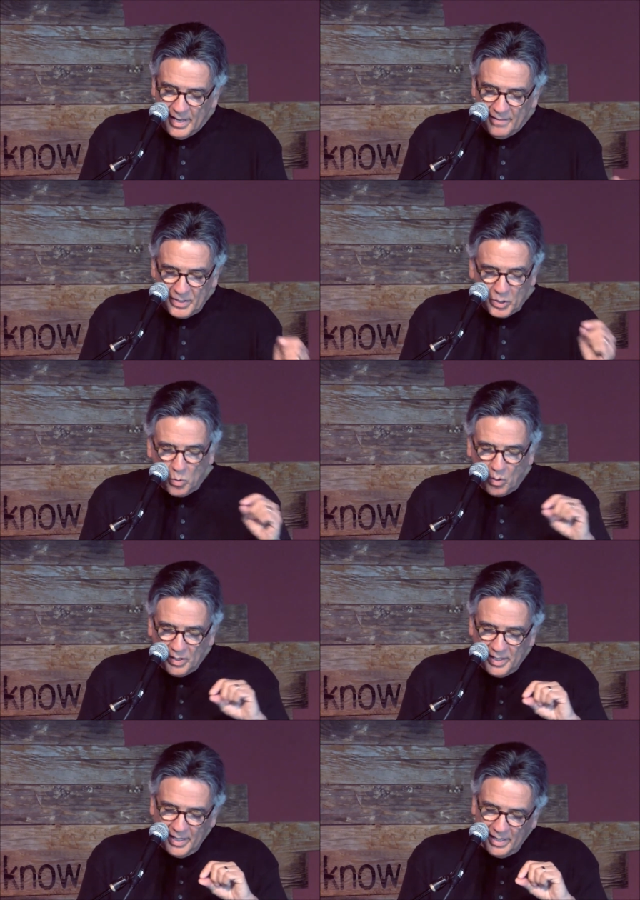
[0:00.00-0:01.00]
if it's a
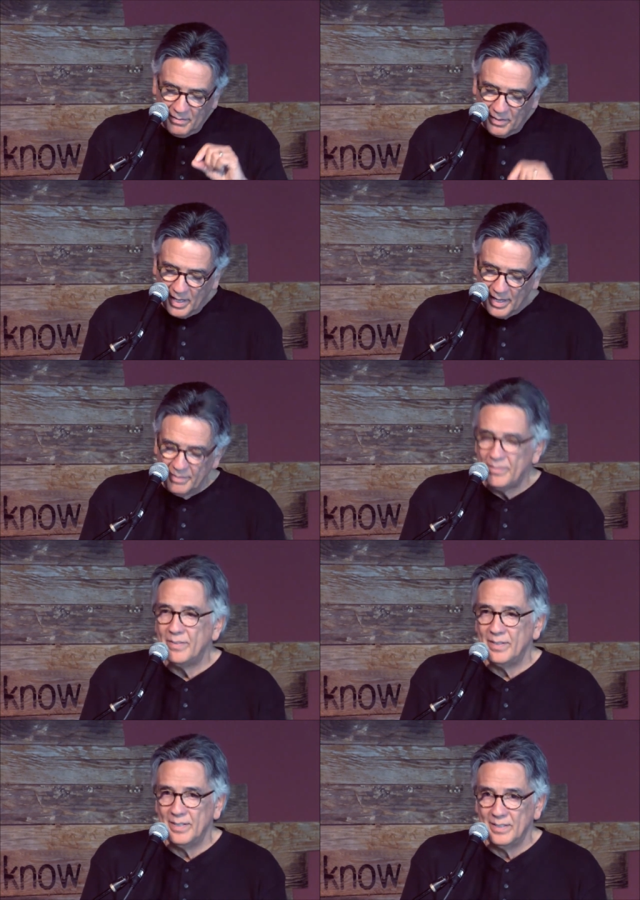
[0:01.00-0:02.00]
quality of
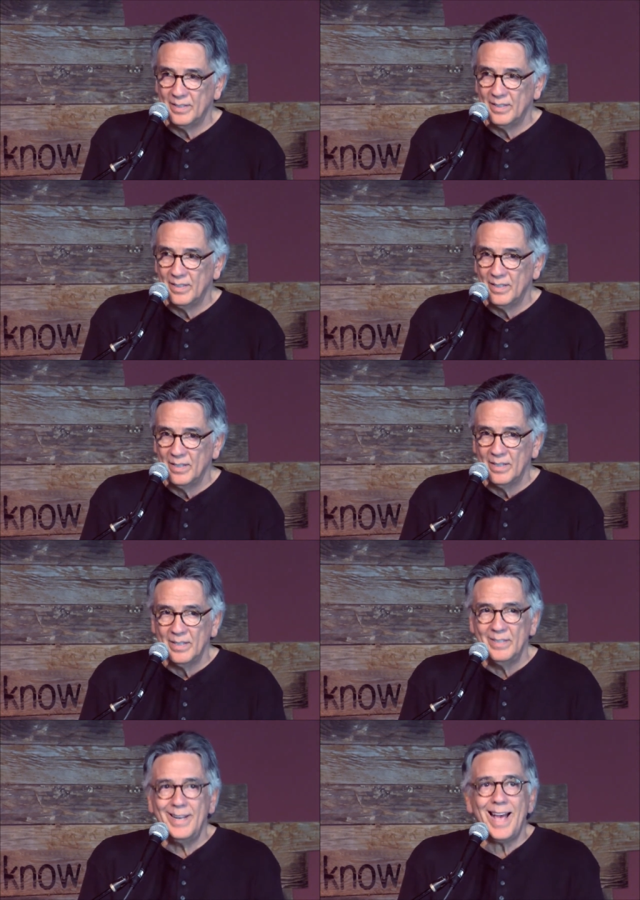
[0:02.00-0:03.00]
life
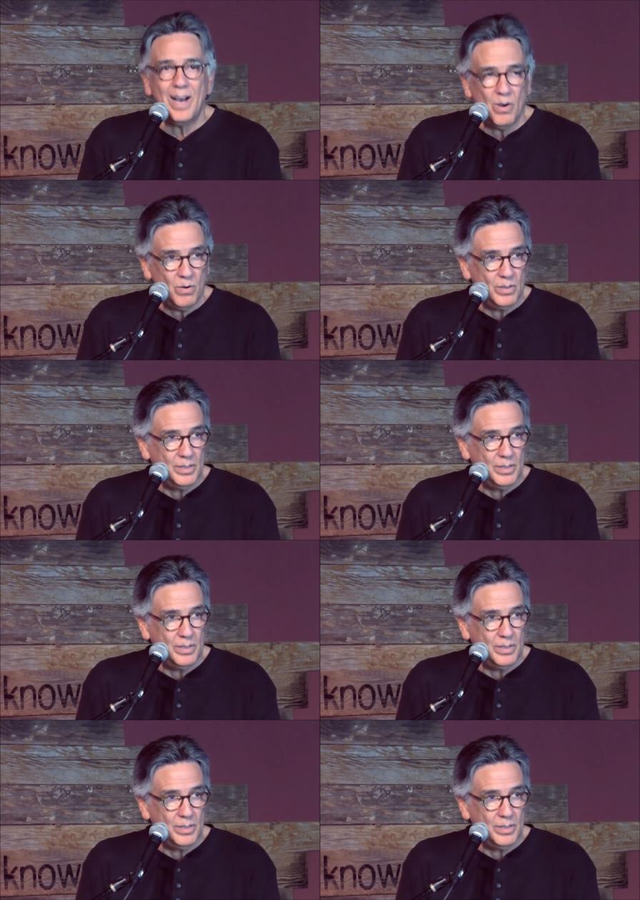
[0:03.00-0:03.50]
now,